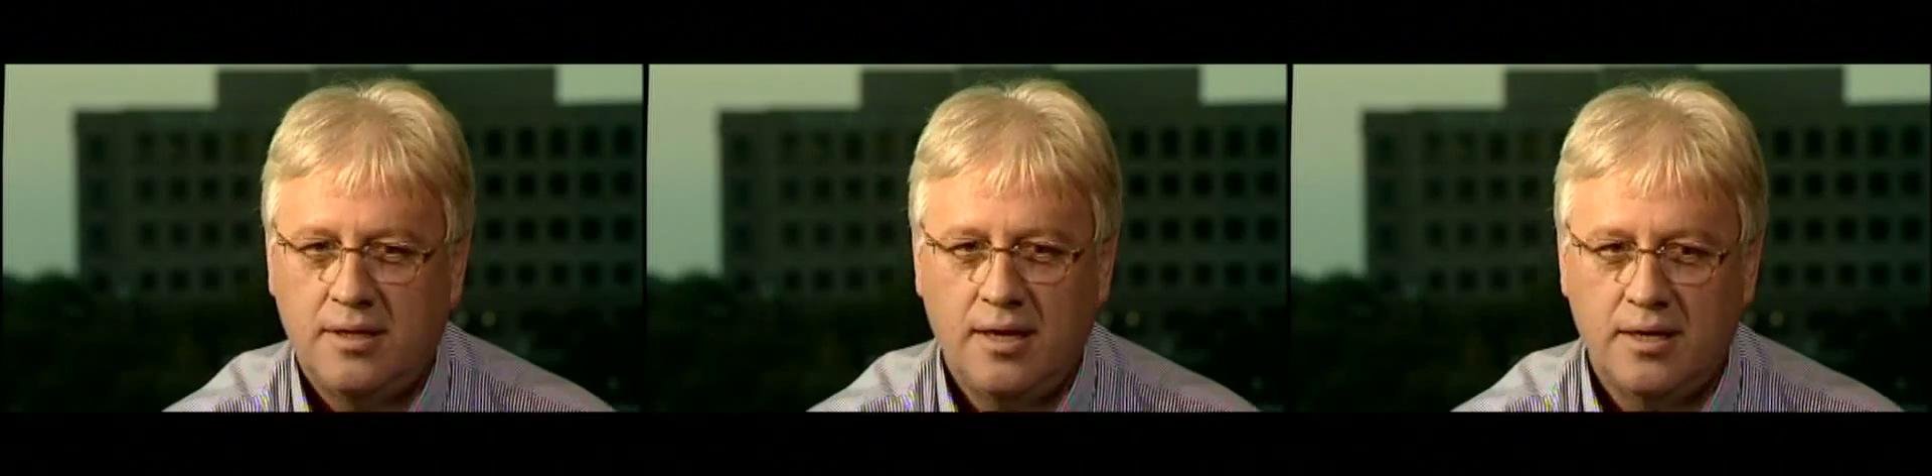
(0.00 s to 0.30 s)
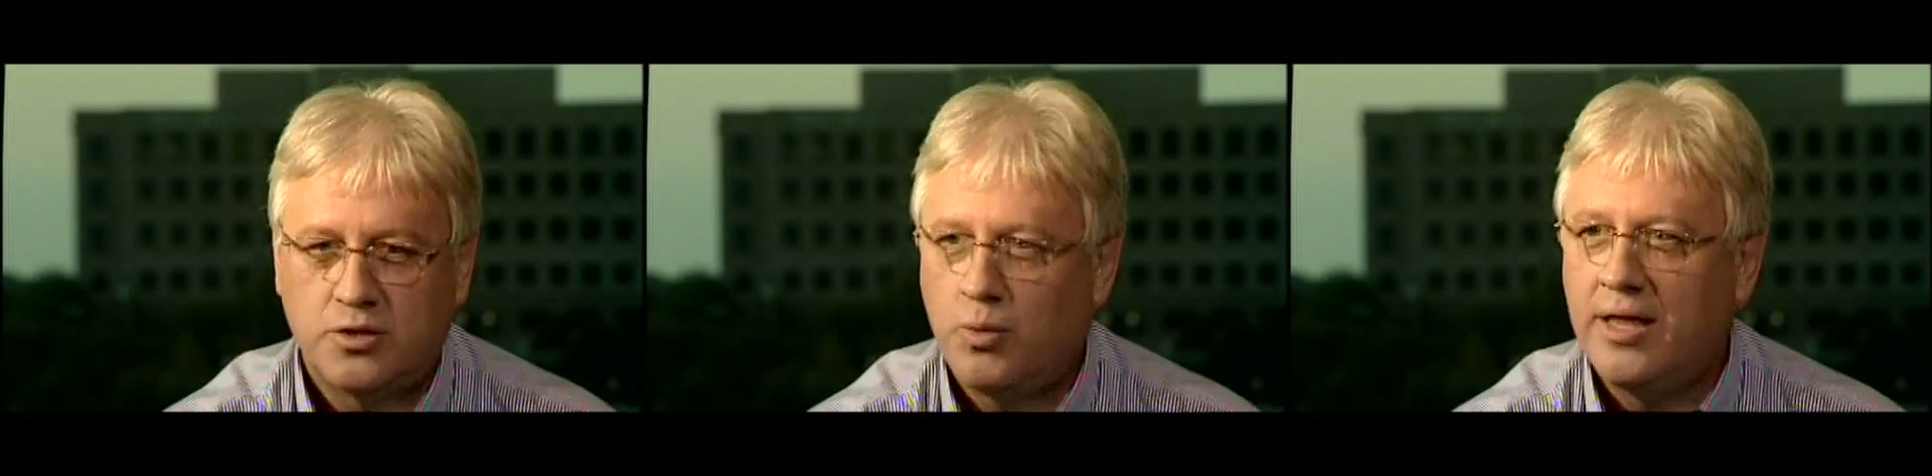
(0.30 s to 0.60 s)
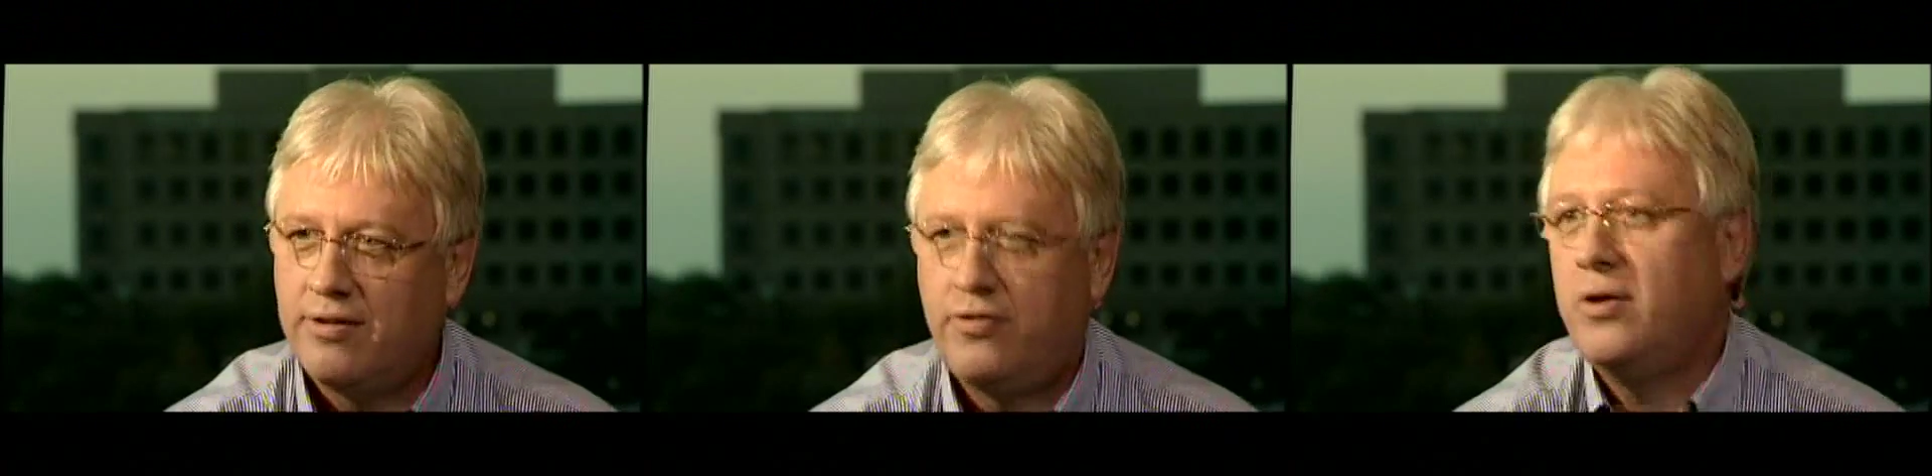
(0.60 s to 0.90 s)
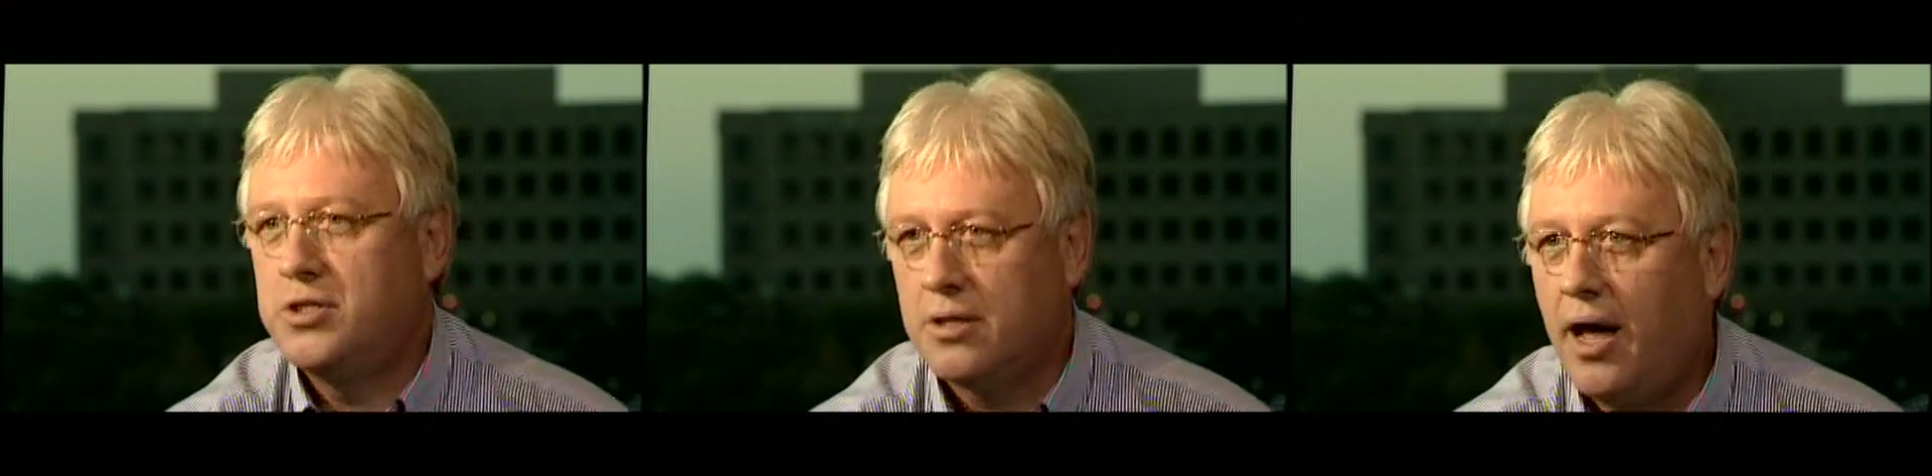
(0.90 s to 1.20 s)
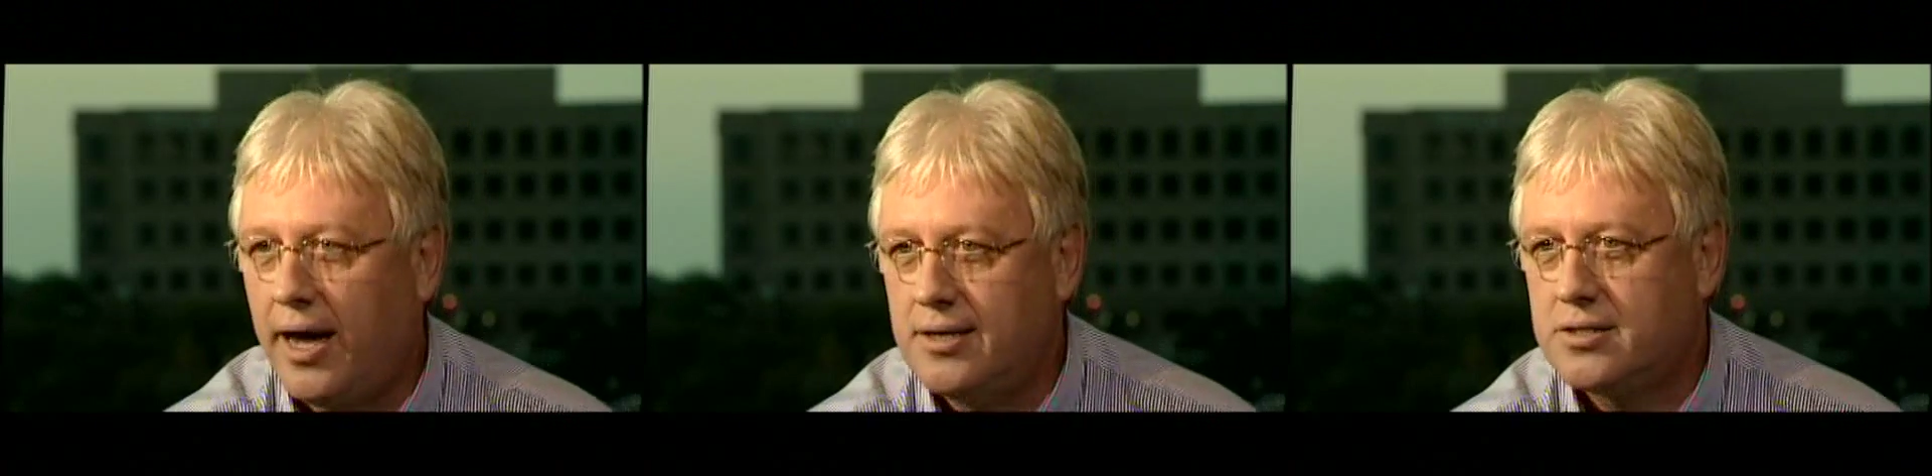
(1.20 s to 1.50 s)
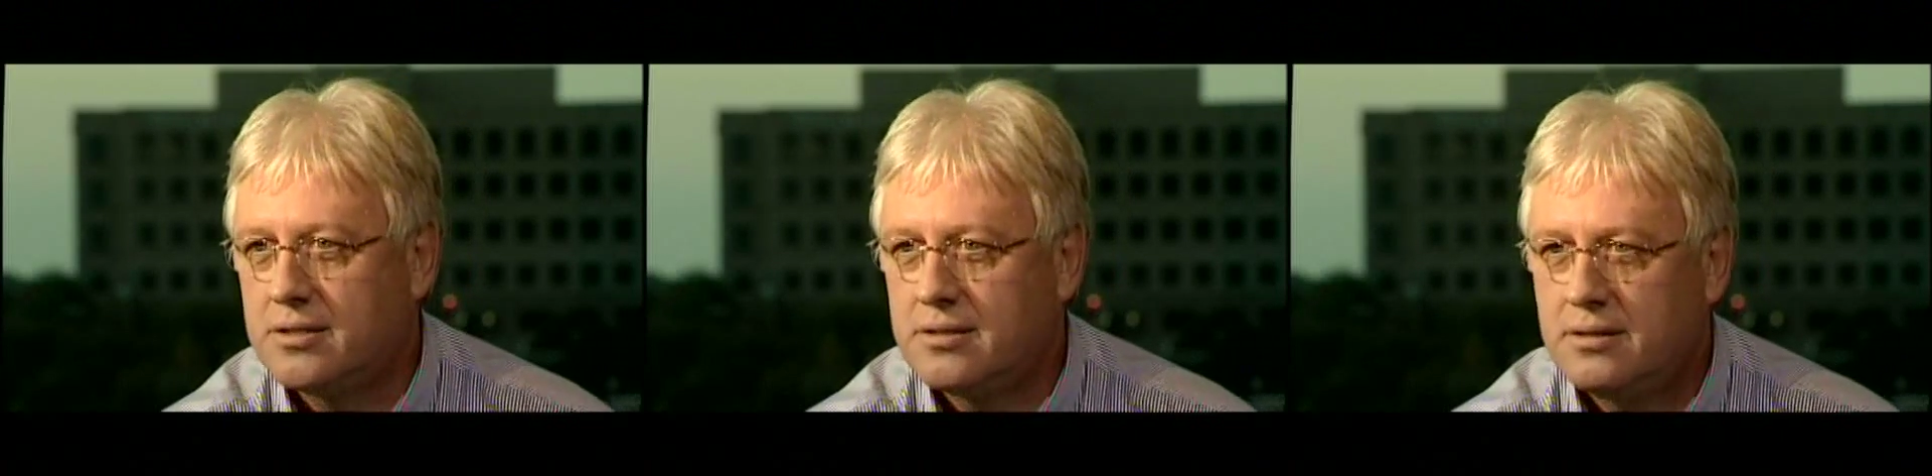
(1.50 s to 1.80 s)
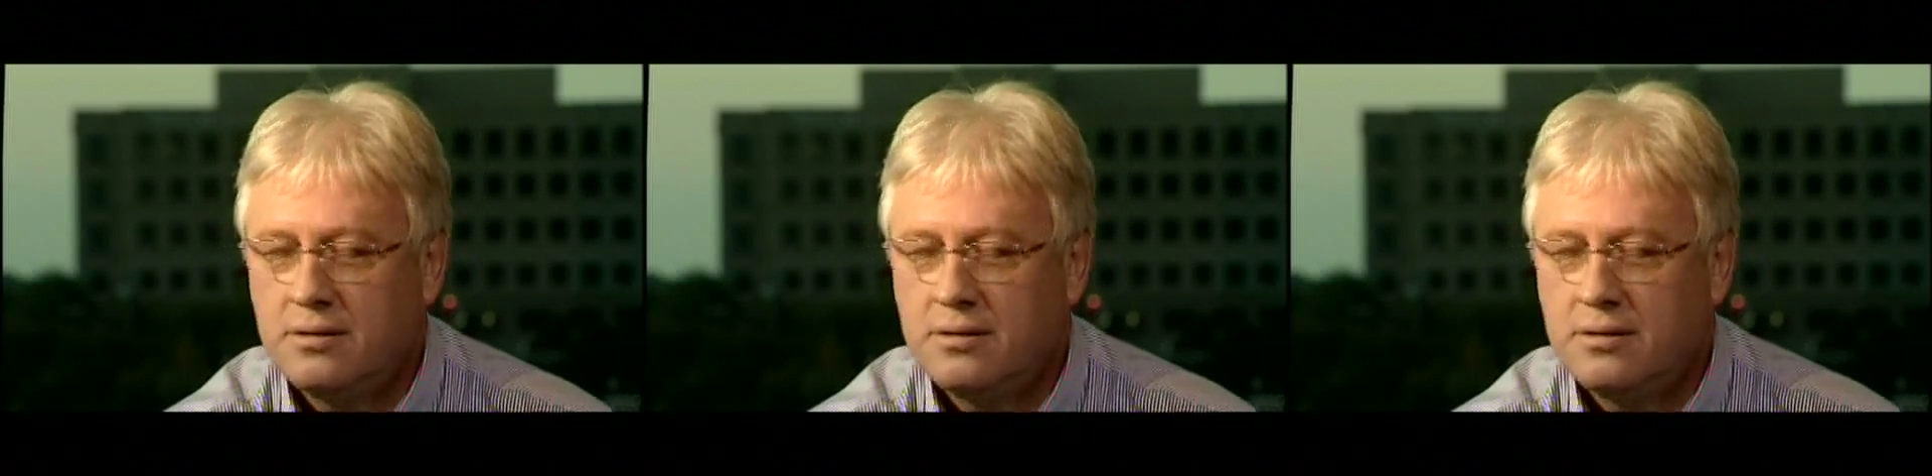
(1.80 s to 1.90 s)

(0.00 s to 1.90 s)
is where the future lies.